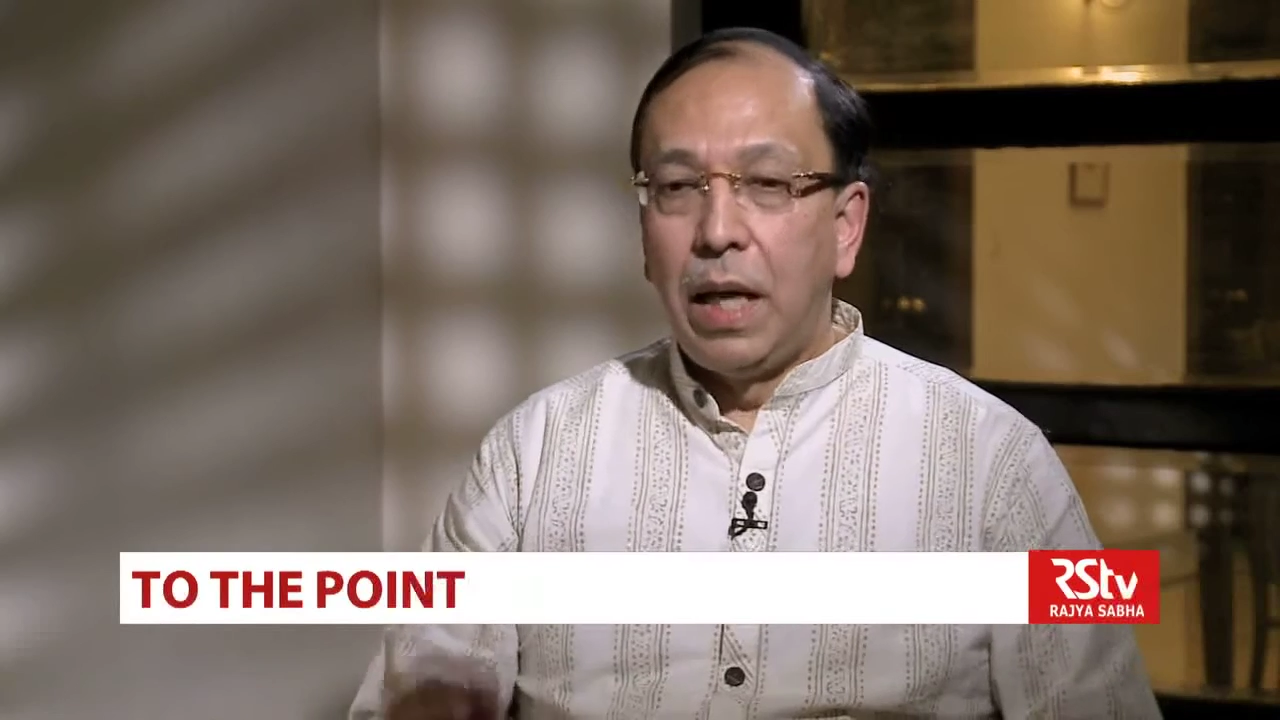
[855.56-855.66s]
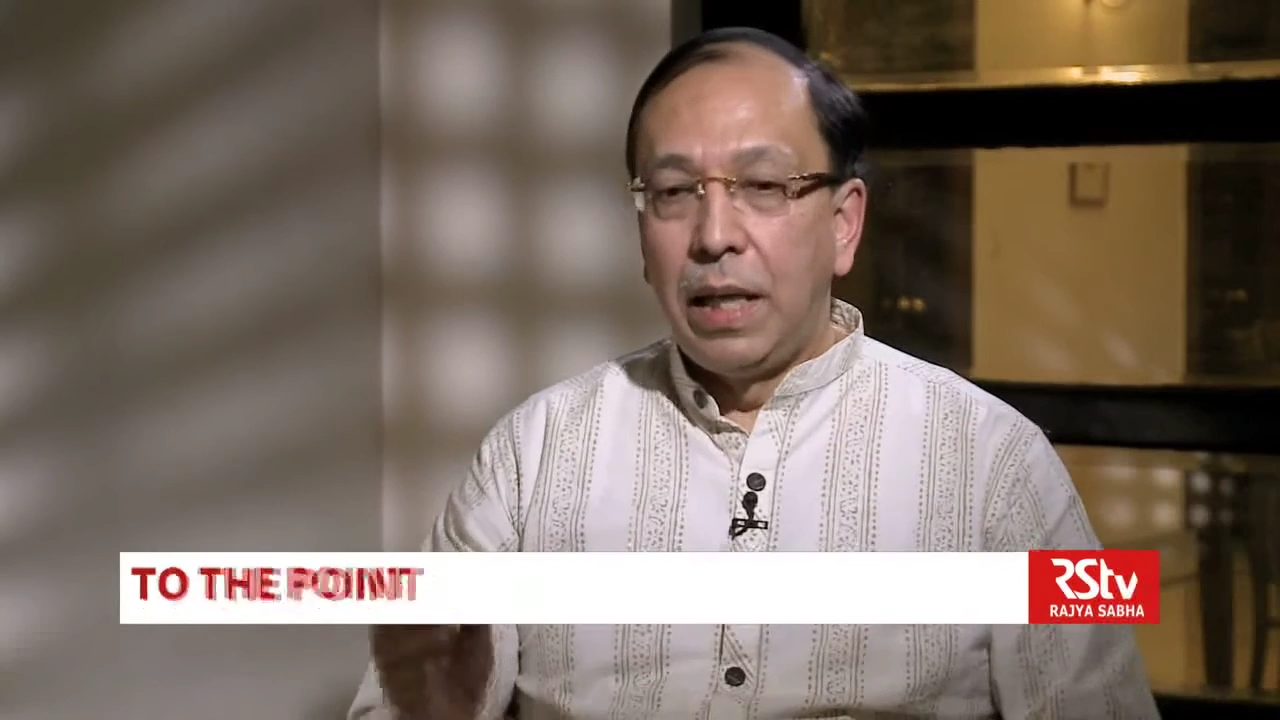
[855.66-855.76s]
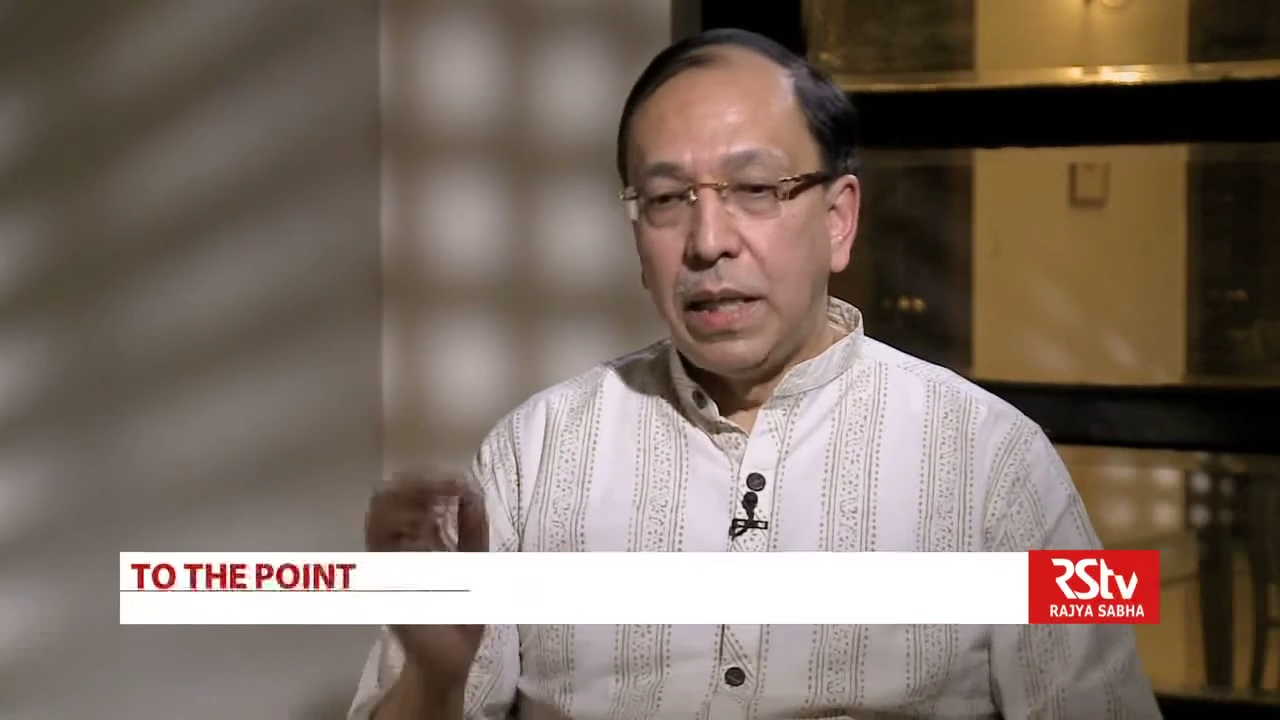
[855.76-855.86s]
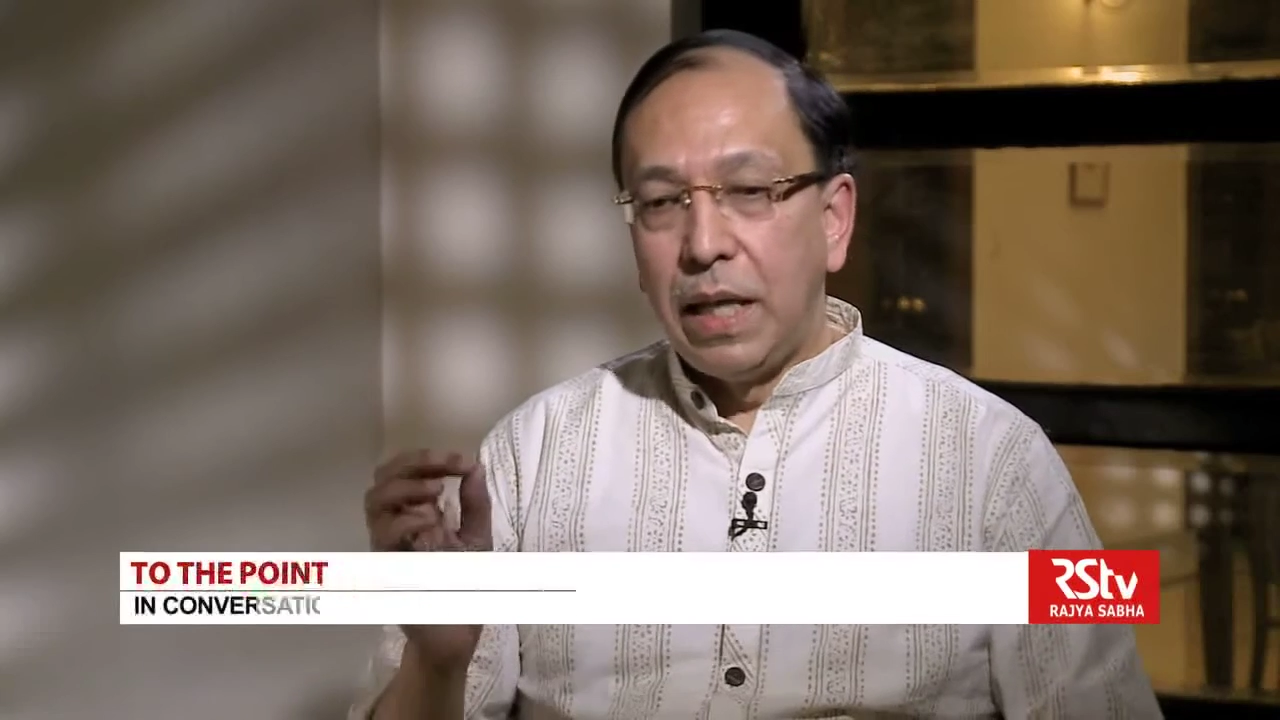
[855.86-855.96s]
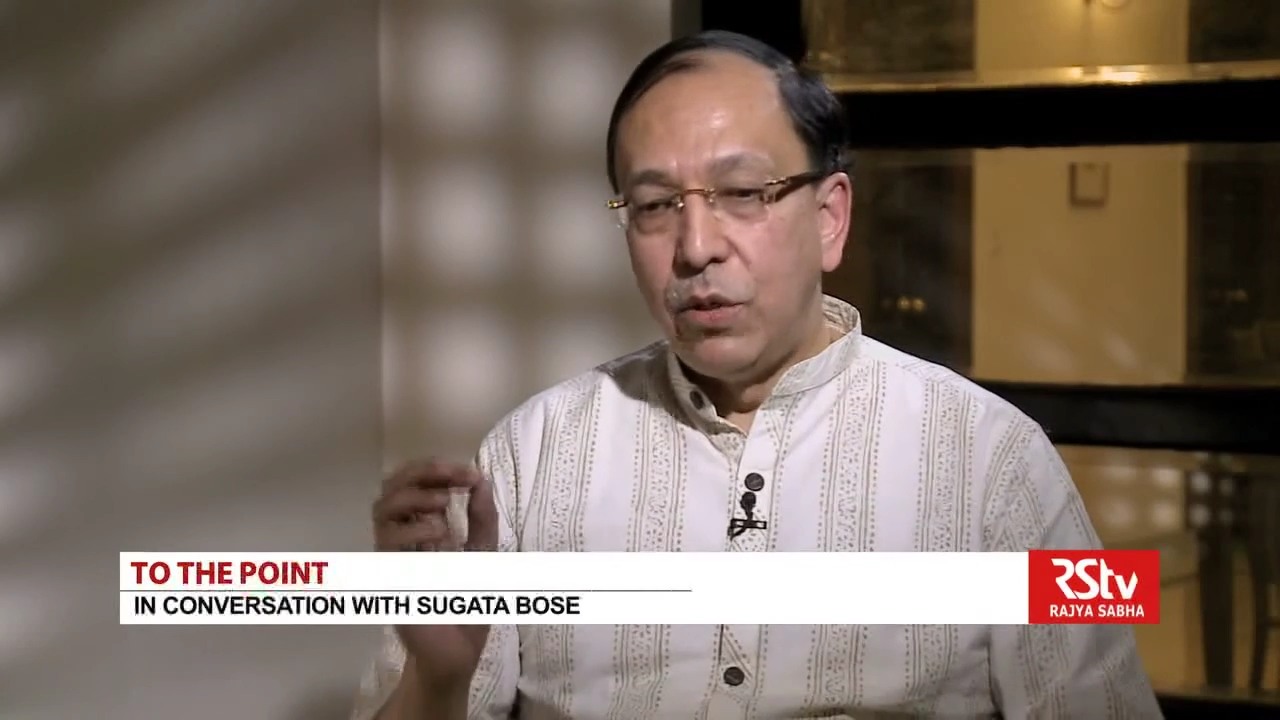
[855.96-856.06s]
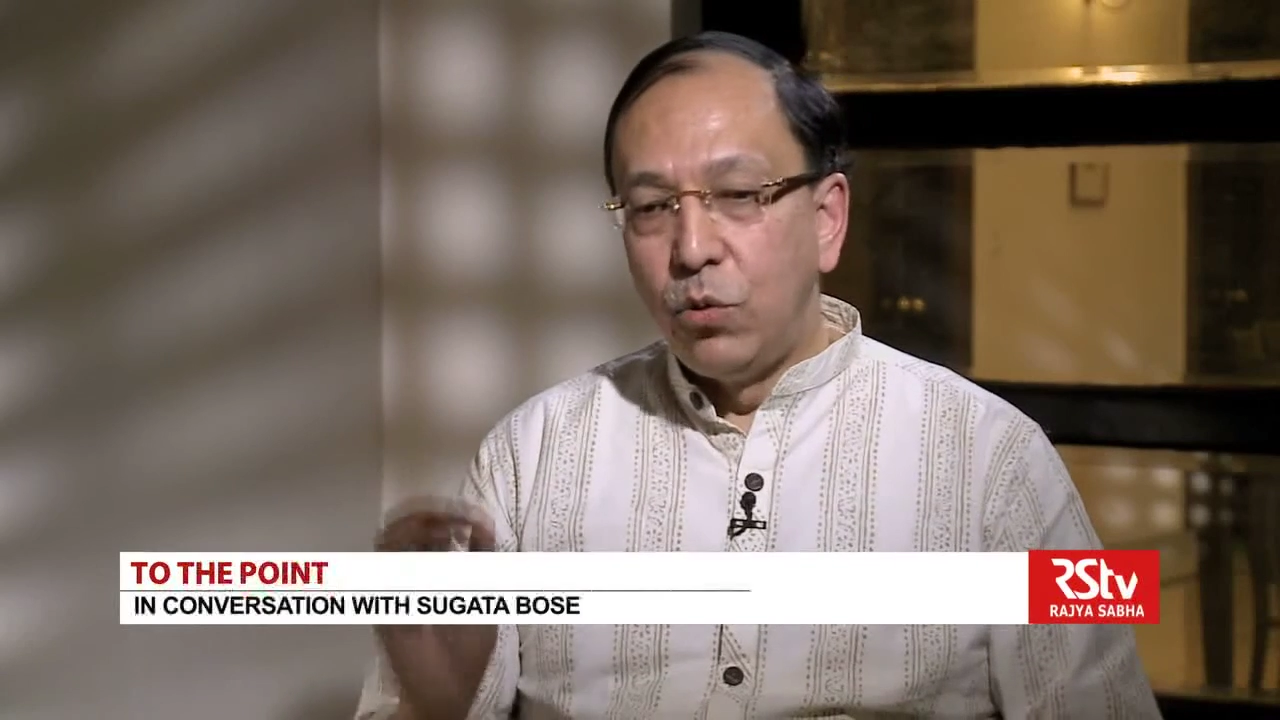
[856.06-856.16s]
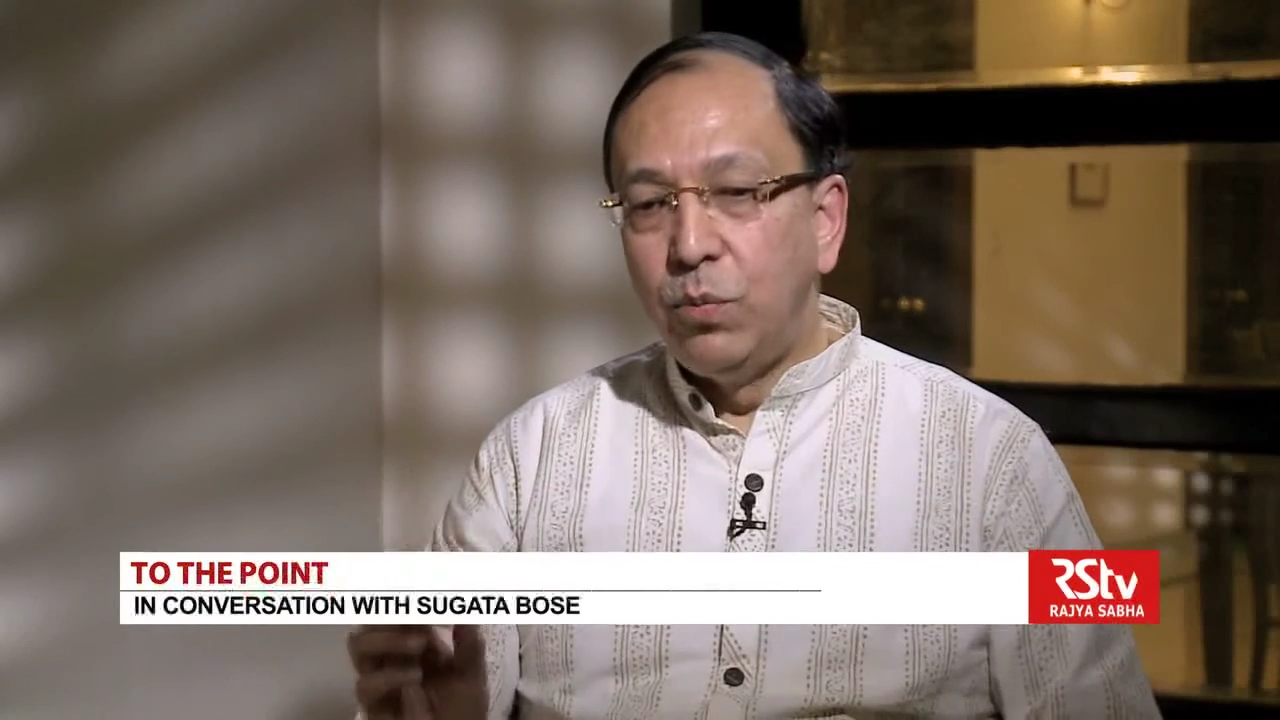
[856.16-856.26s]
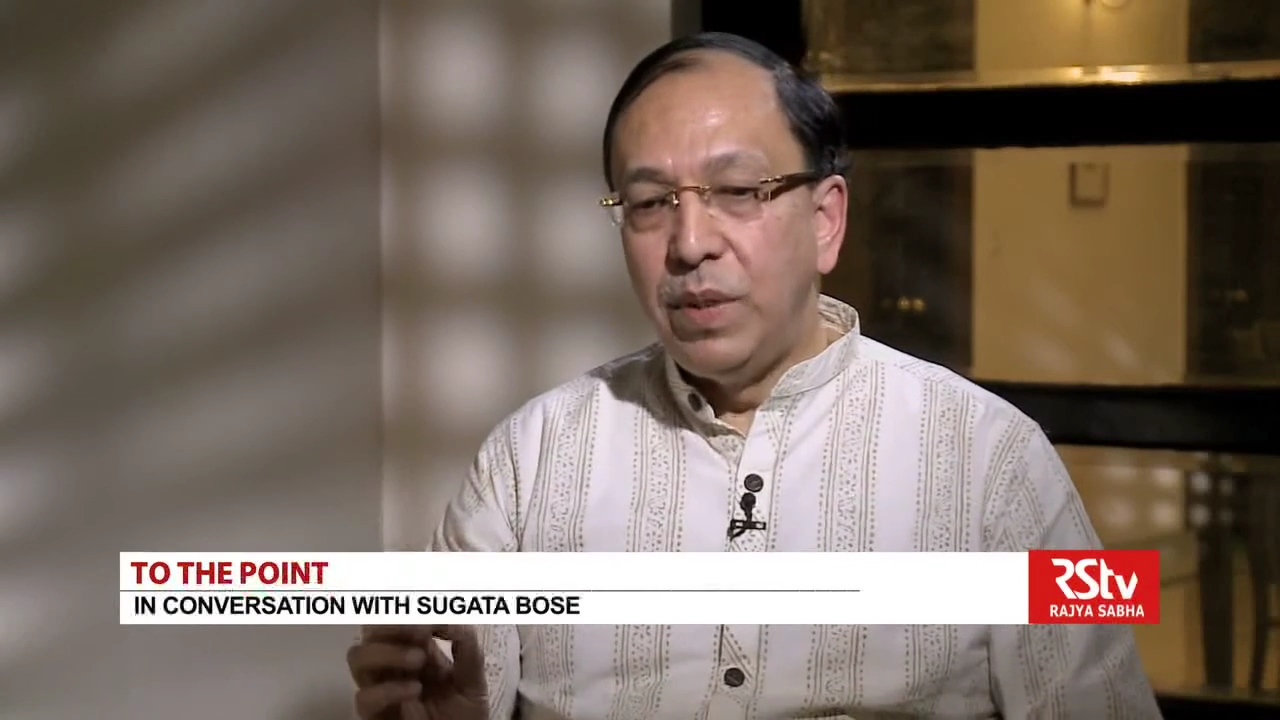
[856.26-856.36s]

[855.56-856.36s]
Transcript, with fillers: And I do